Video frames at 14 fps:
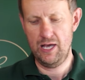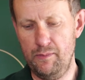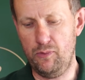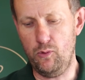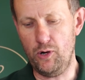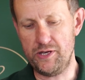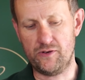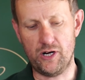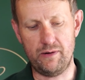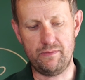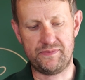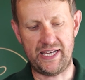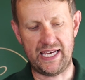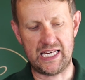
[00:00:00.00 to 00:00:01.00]
but what you've got to
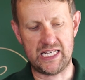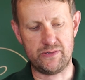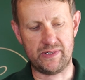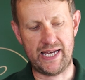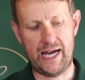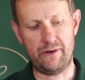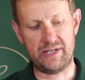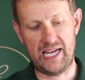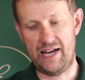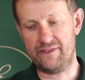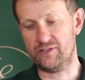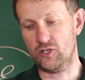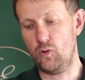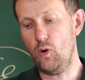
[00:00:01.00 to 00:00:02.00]
take into account, you
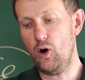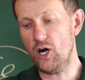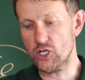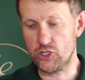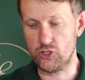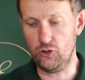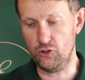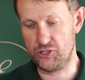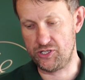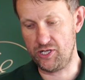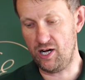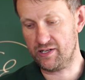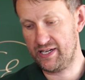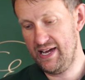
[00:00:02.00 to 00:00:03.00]
have got quite a short
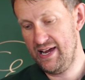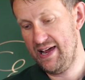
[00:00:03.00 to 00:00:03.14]
stock,